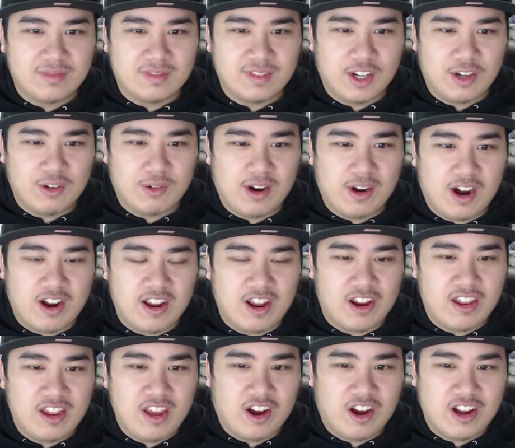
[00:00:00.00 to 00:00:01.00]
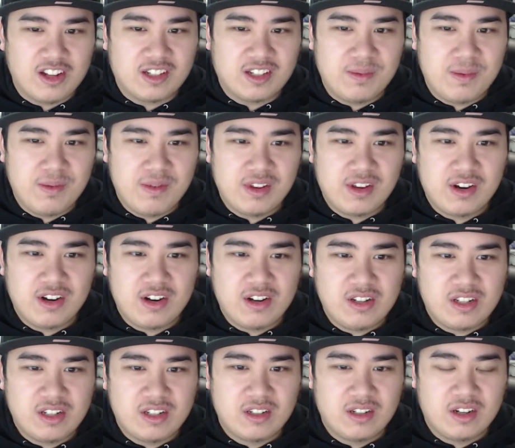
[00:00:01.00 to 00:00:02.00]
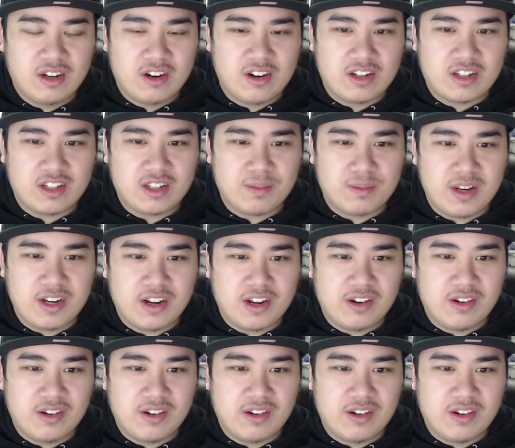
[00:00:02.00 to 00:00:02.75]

Wow, are they all sleeping with girls? Or it's just Mino?